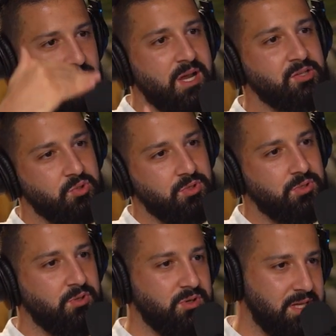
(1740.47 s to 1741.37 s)

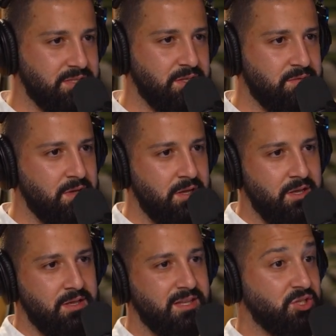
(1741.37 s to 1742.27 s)
contractual, all that stuff.
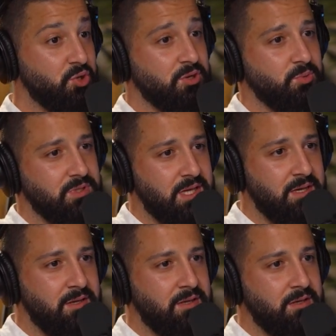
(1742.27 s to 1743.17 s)
They struggle with that.